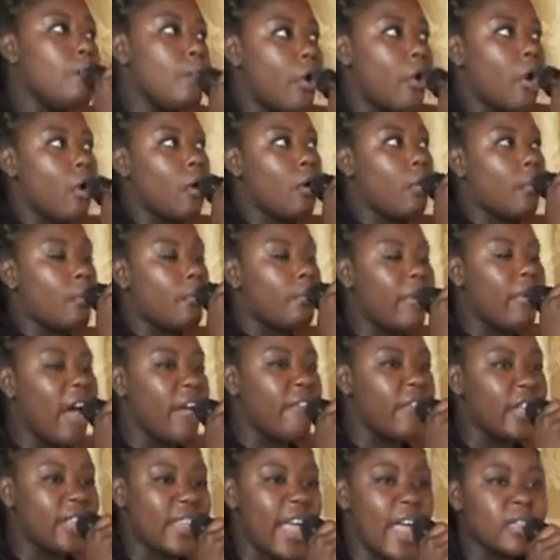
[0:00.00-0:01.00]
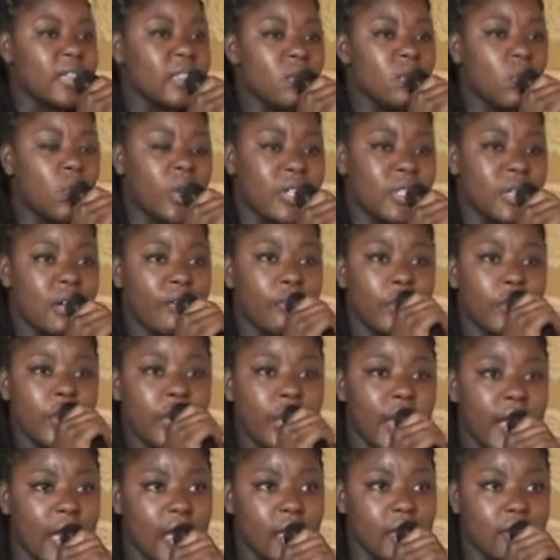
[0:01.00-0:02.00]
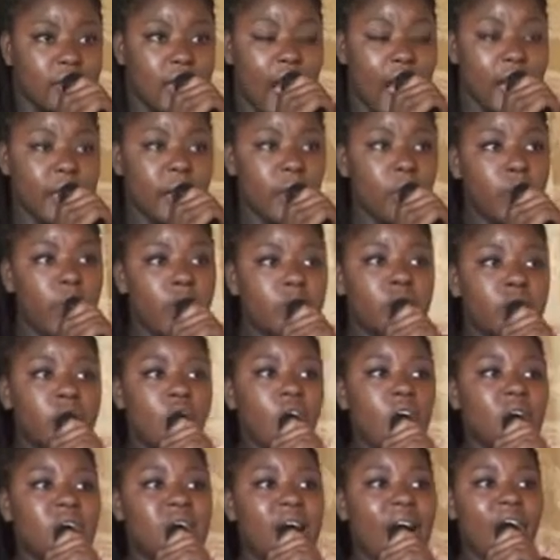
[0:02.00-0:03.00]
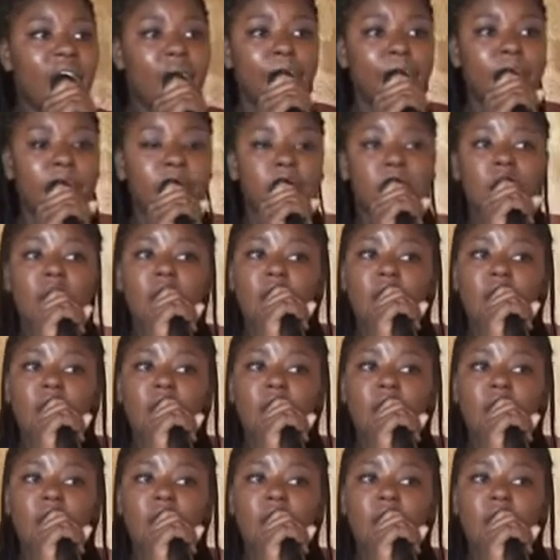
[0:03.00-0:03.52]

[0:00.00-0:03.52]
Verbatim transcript: um, privatizing water for years and the results have been